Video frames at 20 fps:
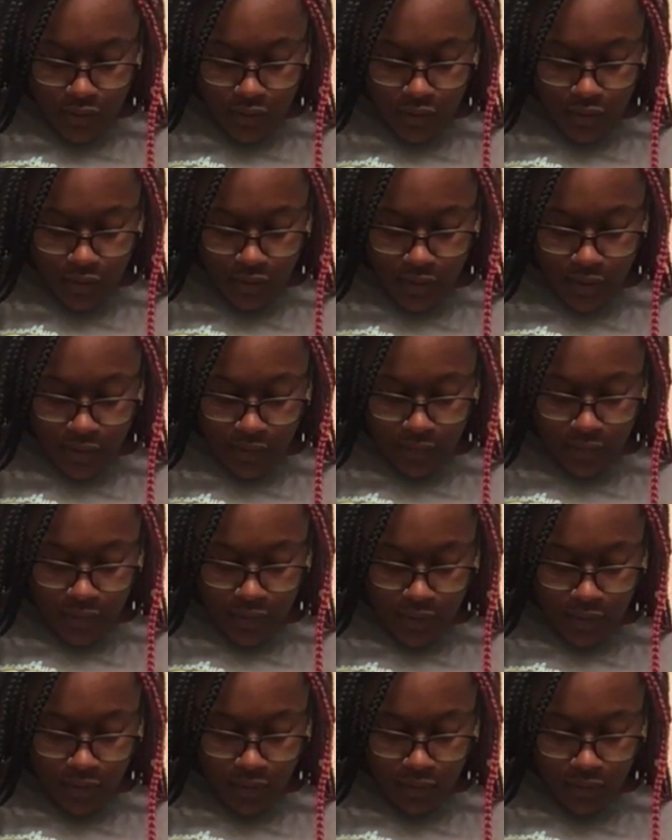don't have
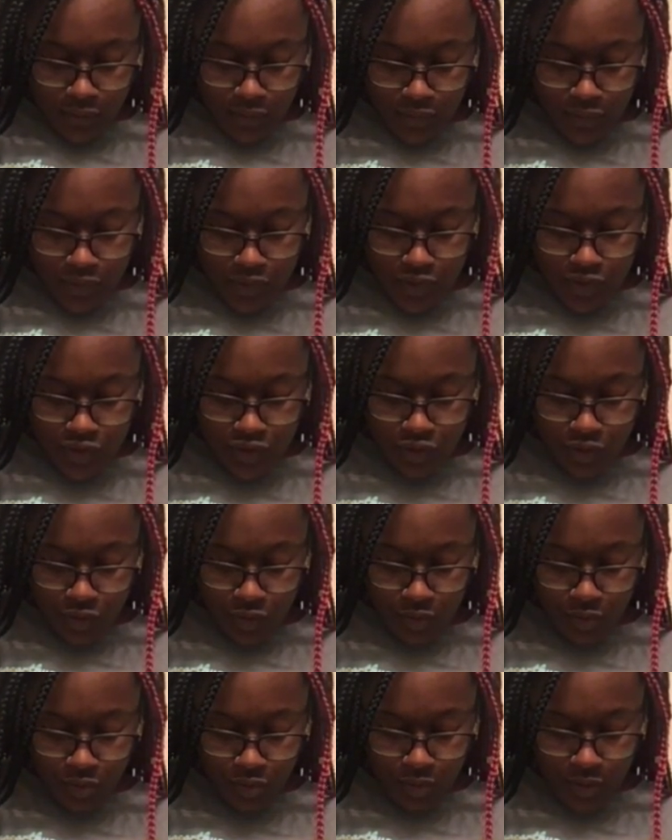no
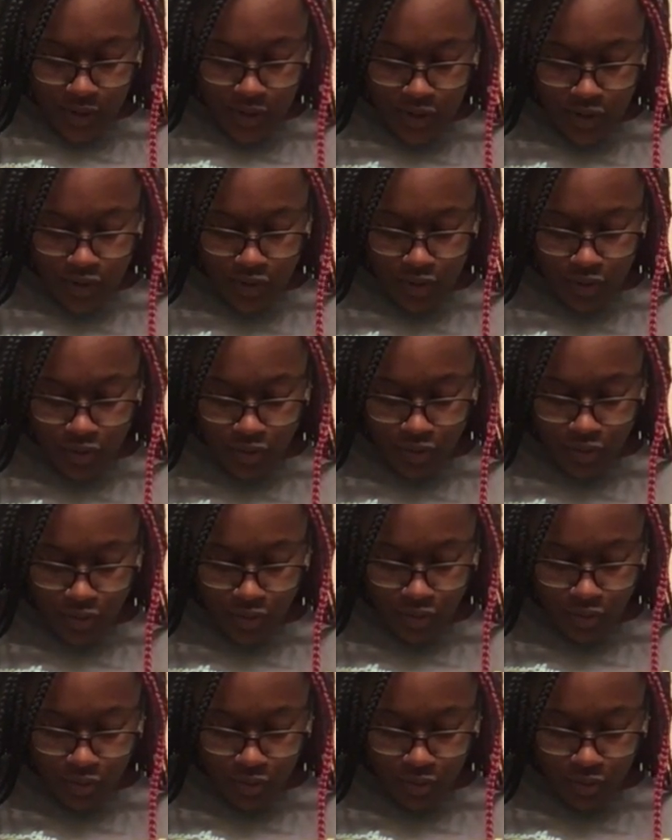soap residue